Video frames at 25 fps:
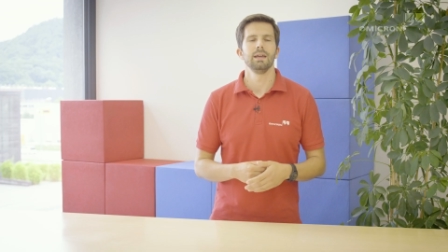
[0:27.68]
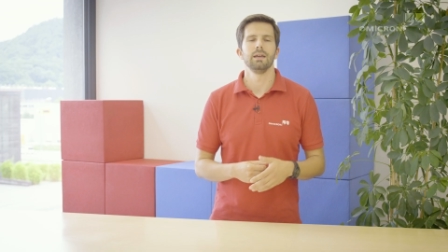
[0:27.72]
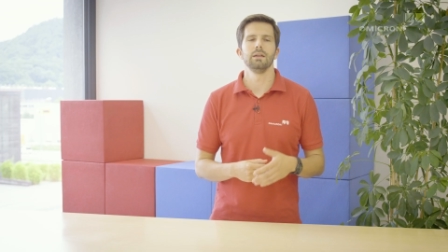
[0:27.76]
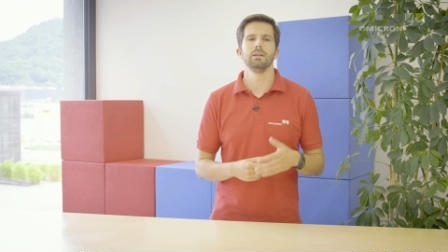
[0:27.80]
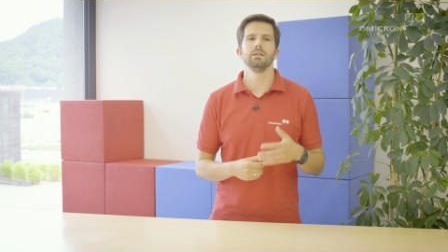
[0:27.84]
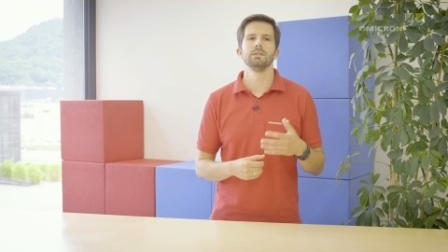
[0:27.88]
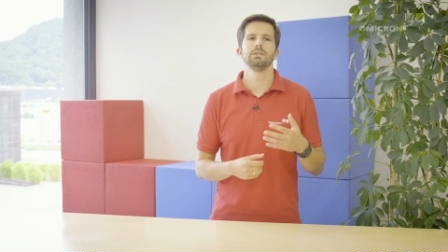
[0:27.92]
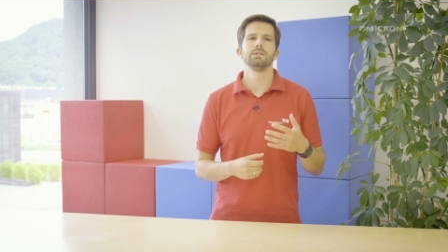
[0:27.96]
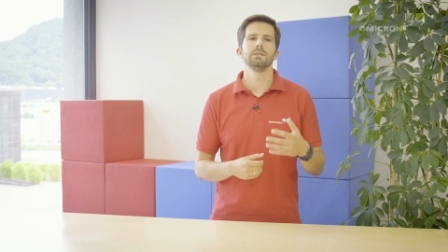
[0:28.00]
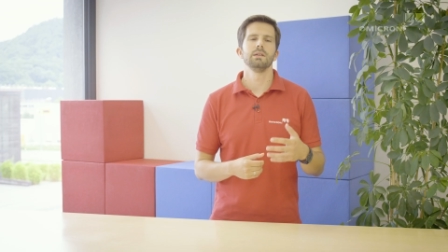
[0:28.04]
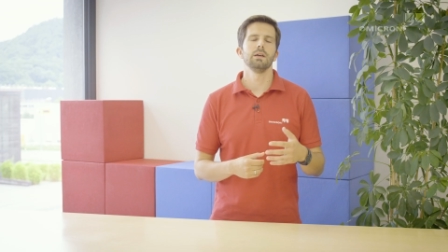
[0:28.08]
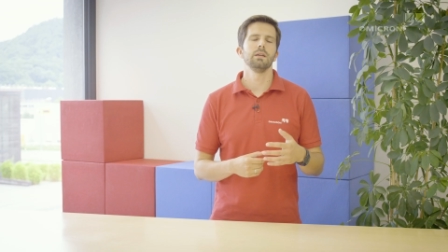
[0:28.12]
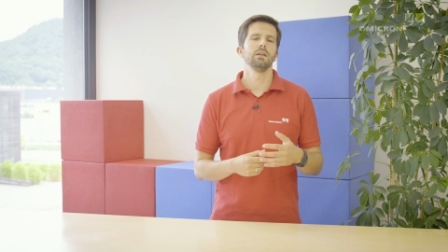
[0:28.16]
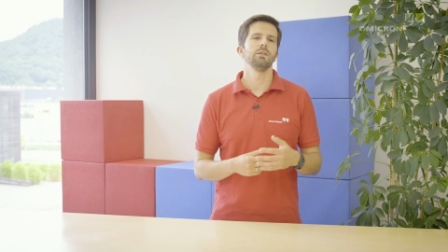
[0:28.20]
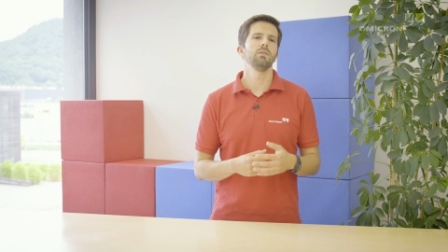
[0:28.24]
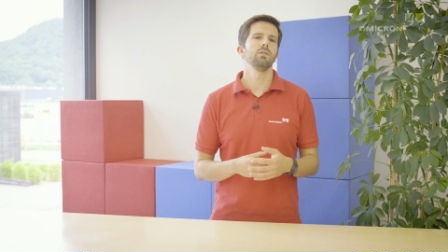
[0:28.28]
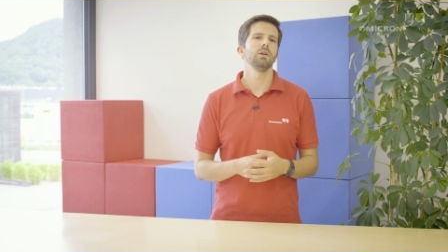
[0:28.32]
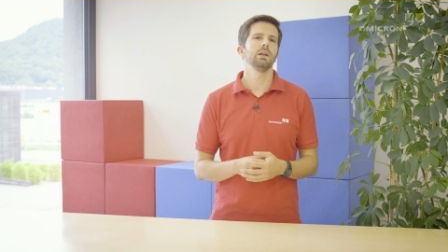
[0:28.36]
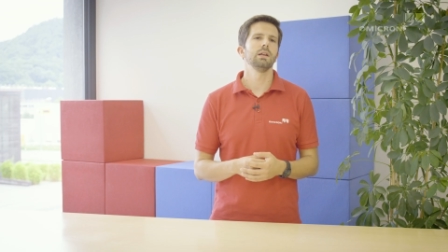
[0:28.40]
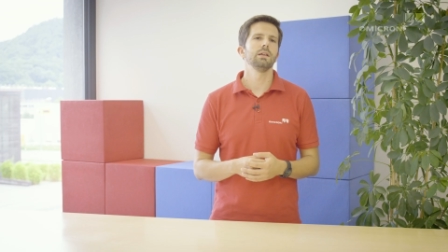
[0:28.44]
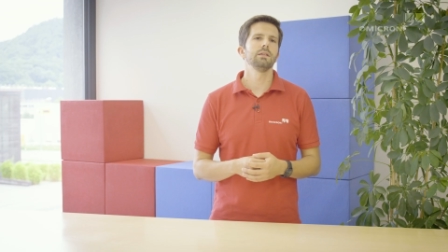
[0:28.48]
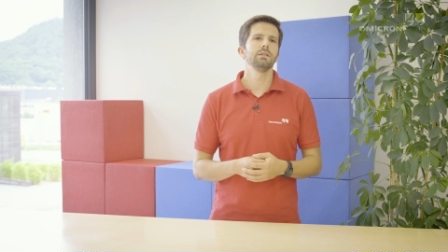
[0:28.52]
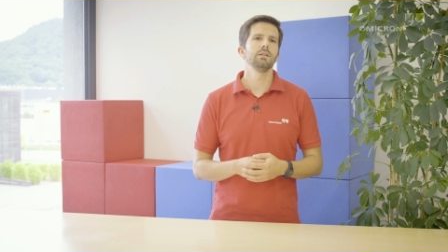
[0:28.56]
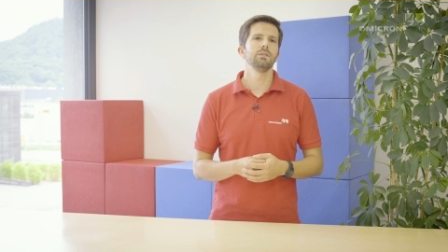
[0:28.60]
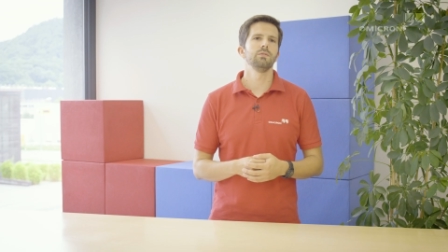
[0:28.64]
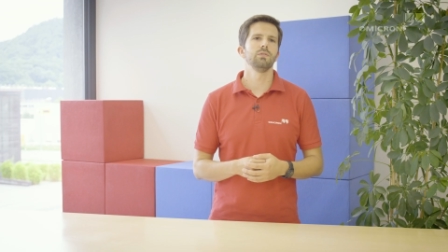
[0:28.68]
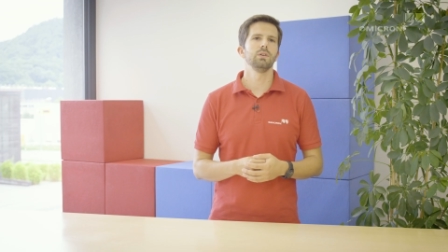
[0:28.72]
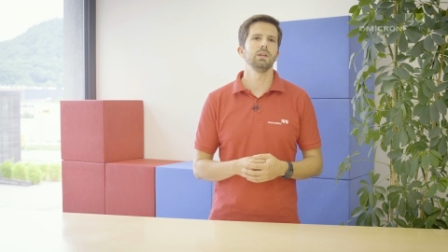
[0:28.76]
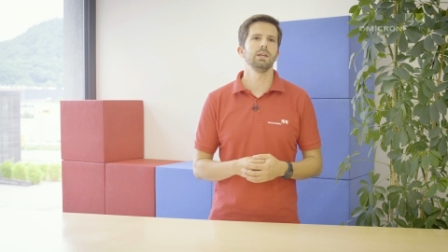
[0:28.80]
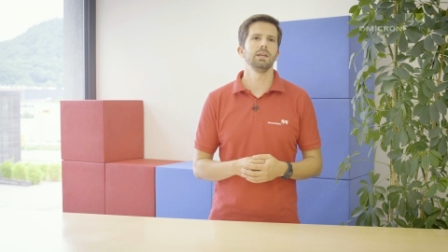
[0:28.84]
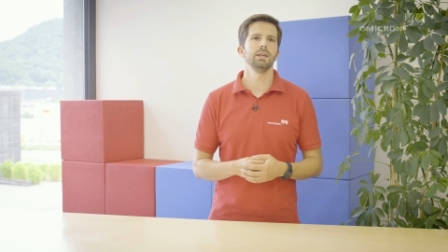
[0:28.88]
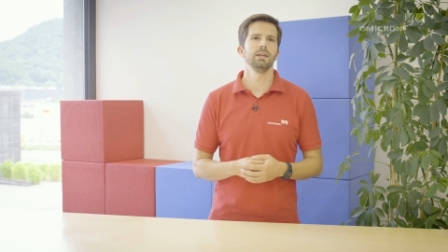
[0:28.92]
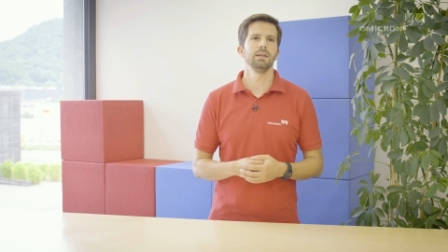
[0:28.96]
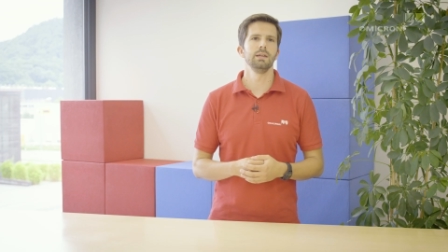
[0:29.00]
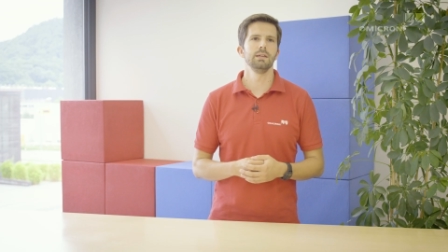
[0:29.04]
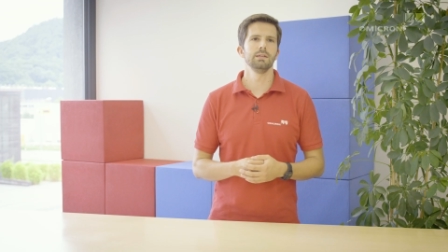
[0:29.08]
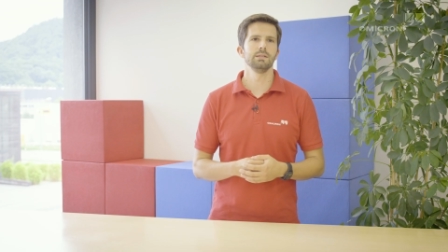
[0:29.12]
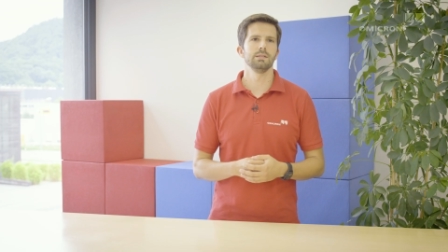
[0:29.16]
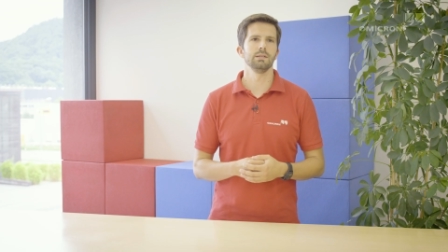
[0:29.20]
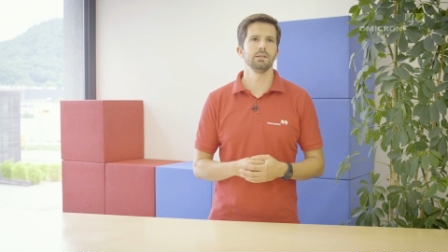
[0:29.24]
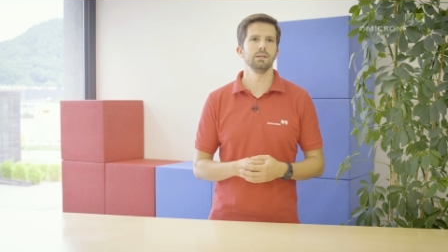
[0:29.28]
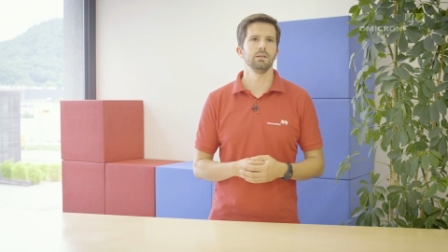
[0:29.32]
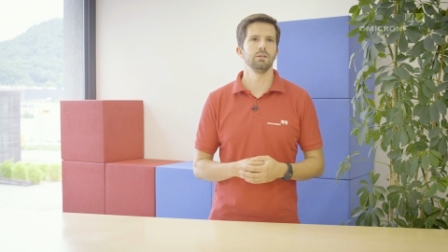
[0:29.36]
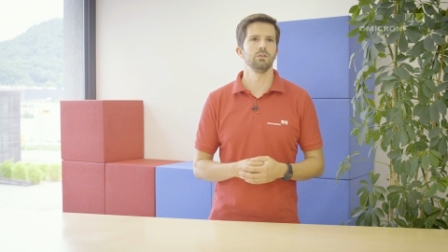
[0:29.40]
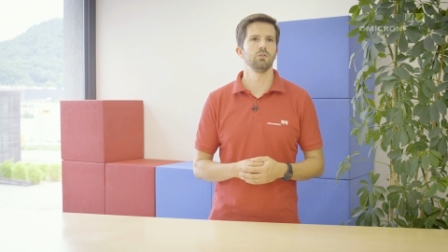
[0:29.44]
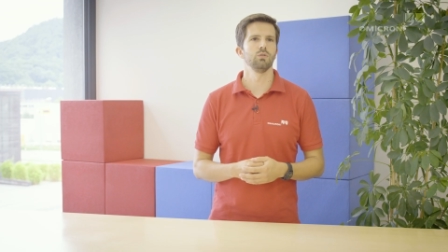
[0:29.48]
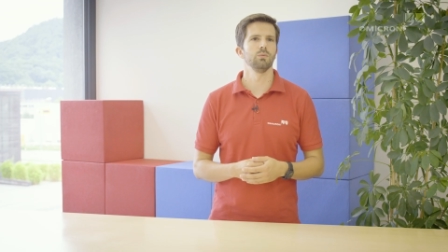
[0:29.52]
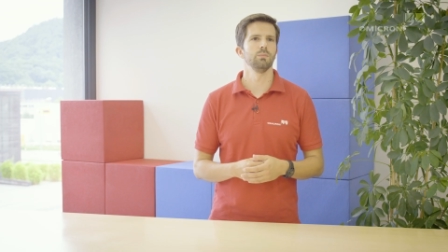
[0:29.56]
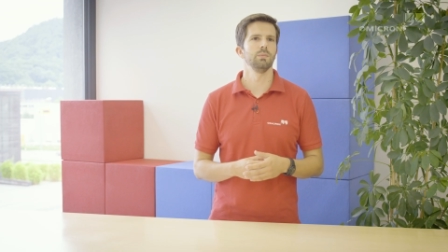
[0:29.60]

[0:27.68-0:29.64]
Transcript: It is then relatively easy to